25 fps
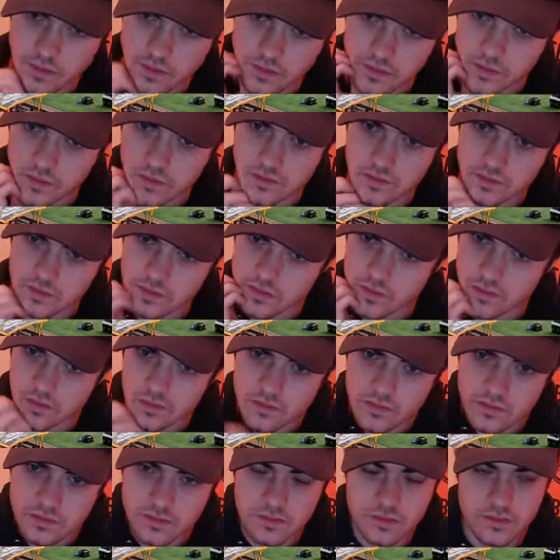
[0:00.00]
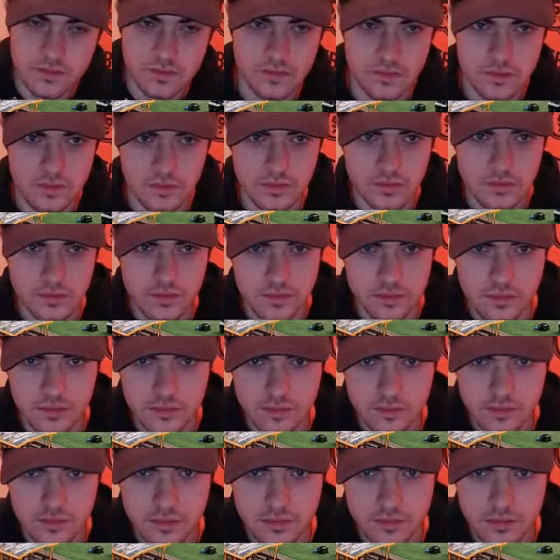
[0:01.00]
we've got West Ham away. They probably have
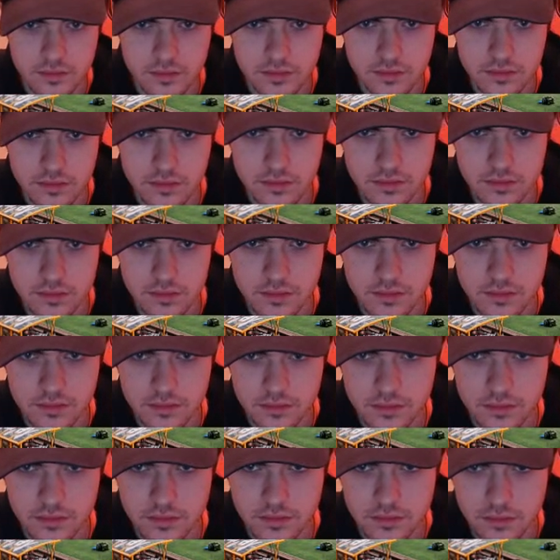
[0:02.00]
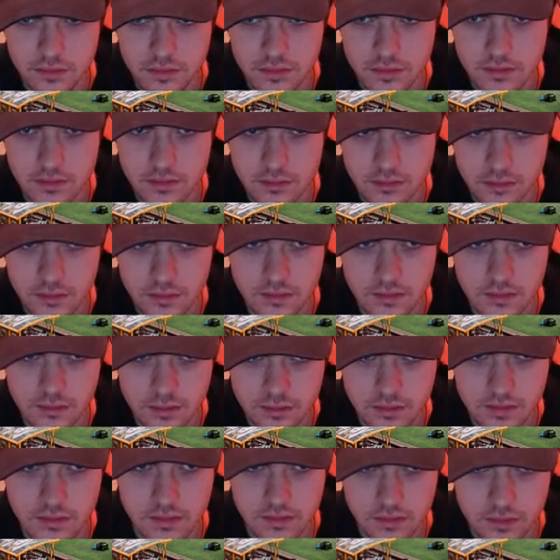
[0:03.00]
nothing to play for. They've been in and out all
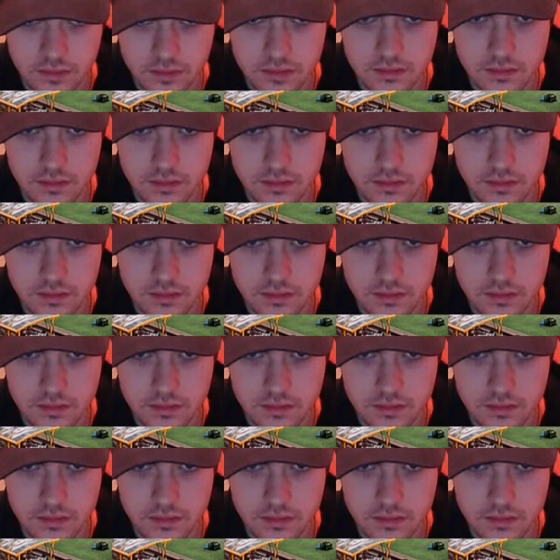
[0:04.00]
season.